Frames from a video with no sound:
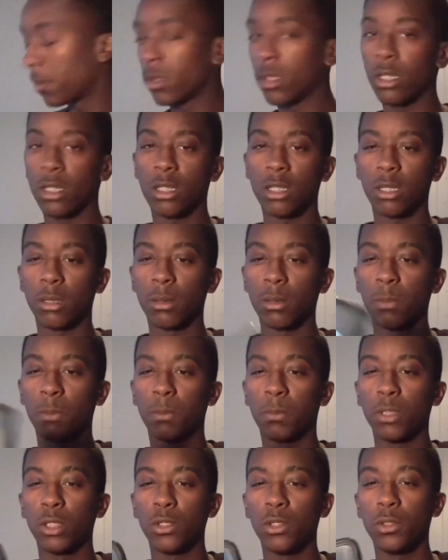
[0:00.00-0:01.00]
the
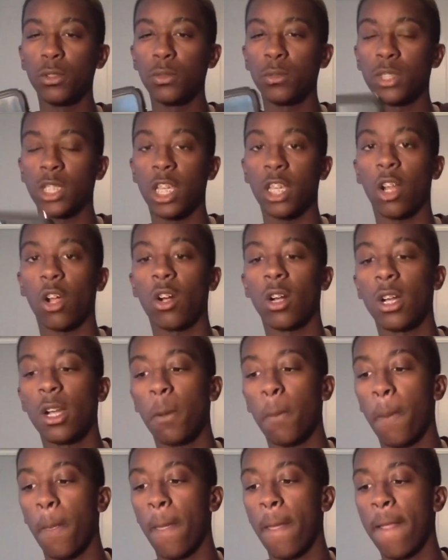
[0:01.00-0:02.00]
blue 10R.
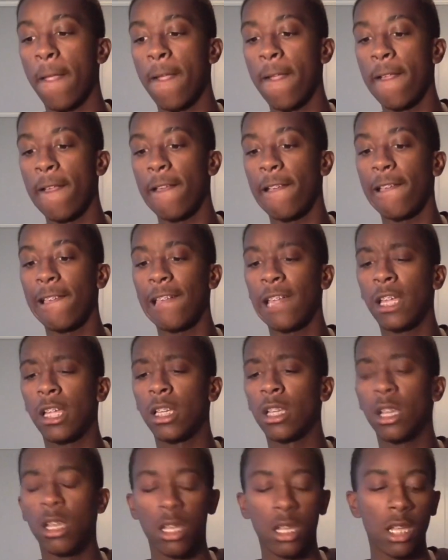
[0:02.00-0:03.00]
And
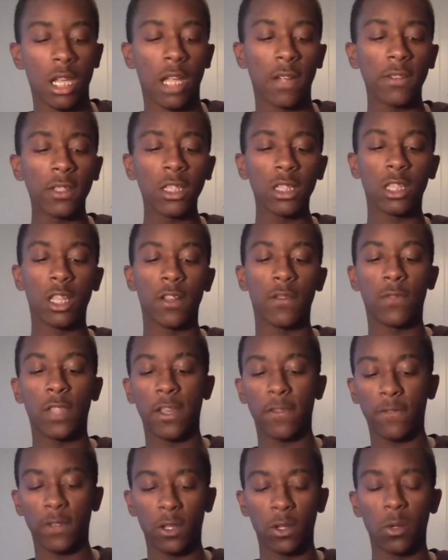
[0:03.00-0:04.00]
I really love that
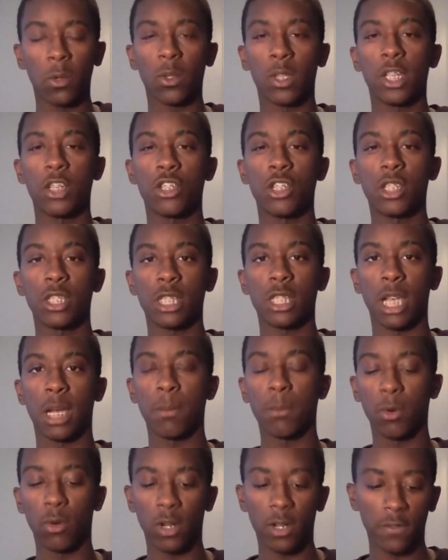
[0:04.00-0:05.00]
phone. It's just I'm
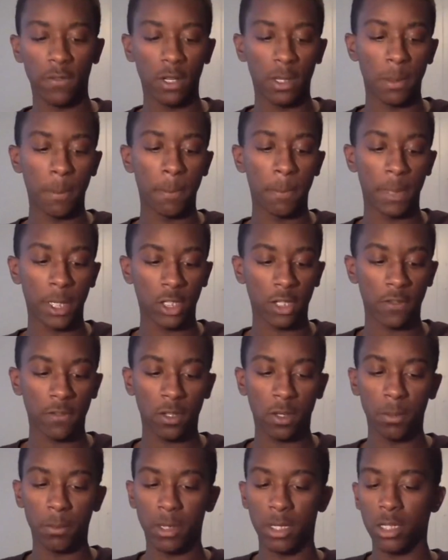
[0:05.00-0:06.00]
more of a bigger phone
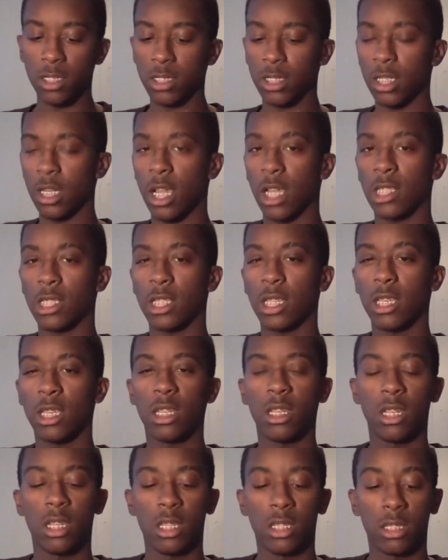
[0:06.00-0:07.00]
person. I said
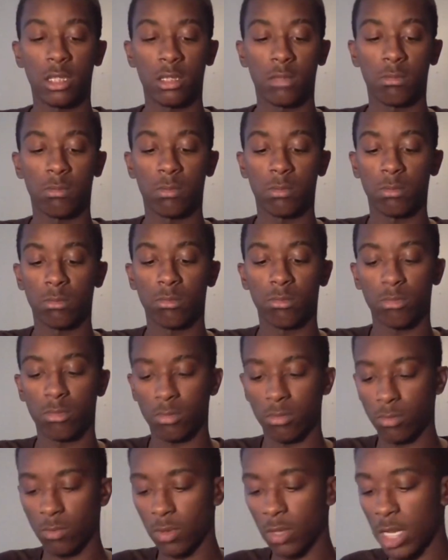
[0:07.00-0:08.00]
in
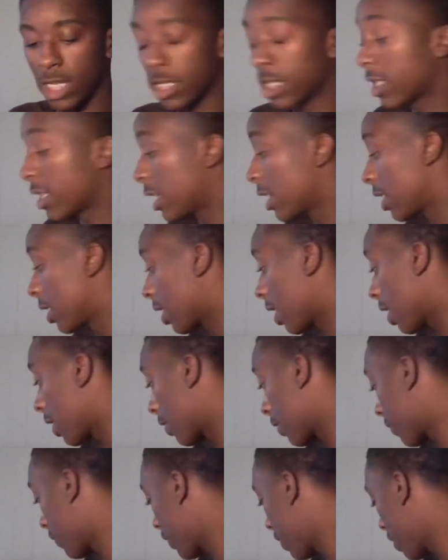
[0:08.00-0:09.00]
the, as I said in the other
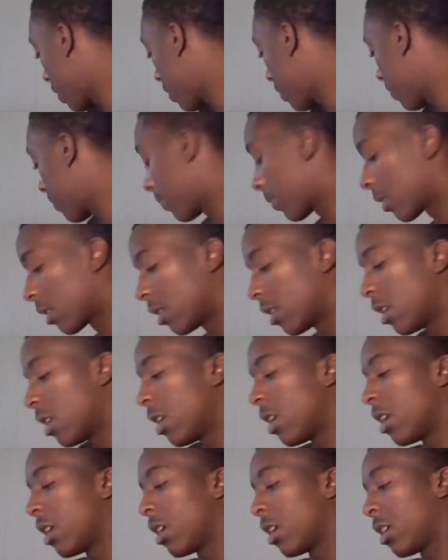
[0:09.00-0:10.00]
video.
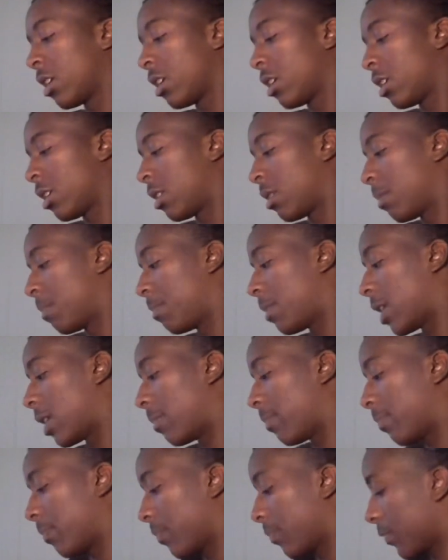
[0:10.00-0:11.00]
But
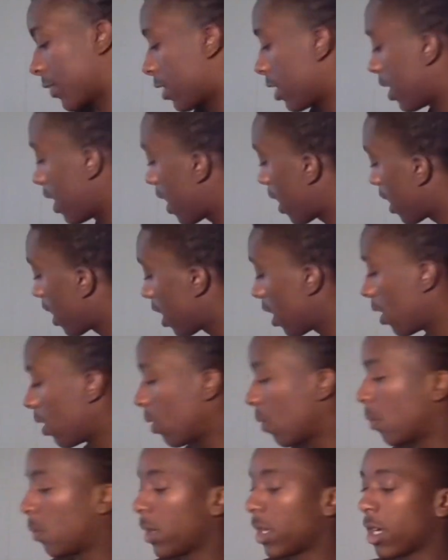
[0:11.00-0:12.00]
today
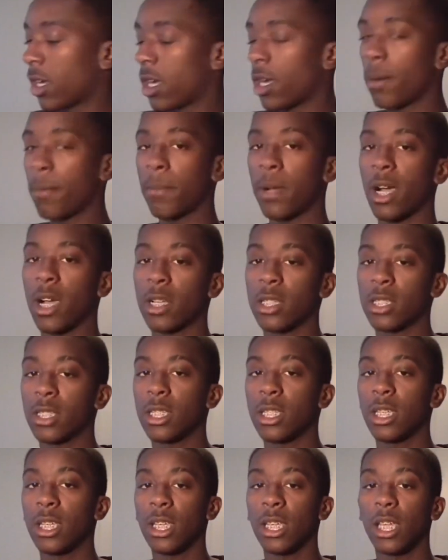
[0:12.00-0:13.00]
we are
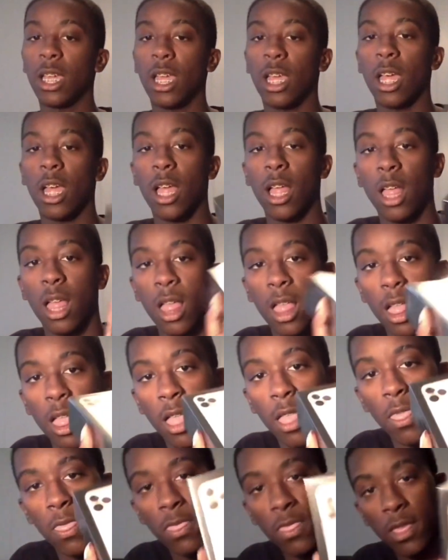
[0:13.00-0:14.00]
unboxing
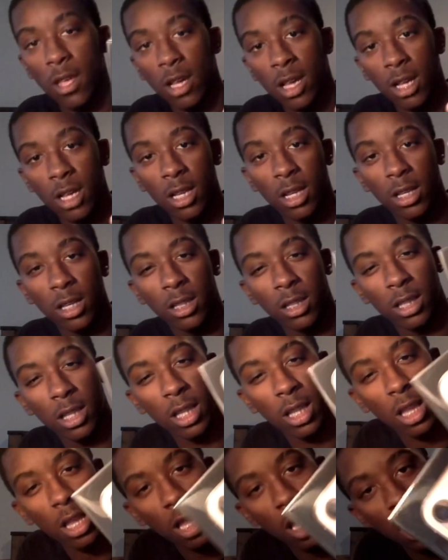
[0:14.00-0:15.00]
the
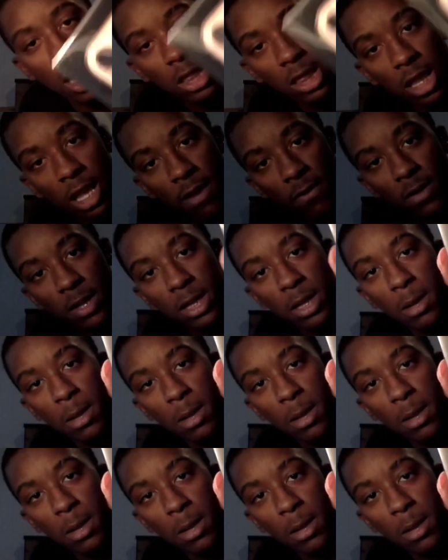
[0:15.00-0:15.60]
11